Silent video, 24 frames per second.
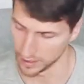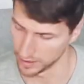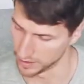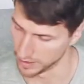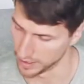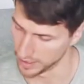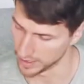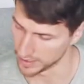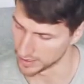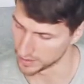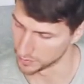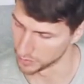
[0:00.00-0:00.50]

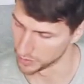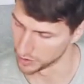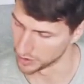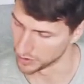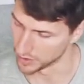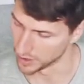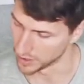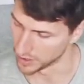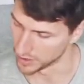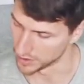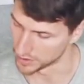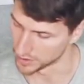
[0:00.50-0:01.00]
next
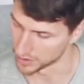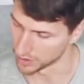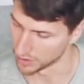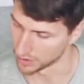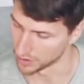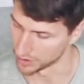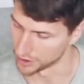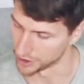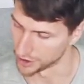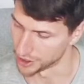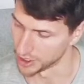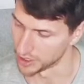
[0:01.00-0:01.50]
mudra is
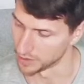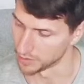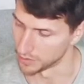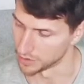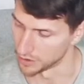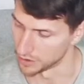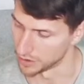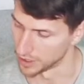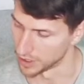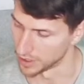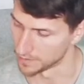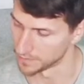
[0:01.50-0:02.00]
called Chin
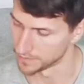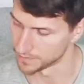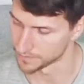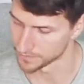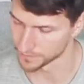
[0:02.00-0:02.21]
Mudra.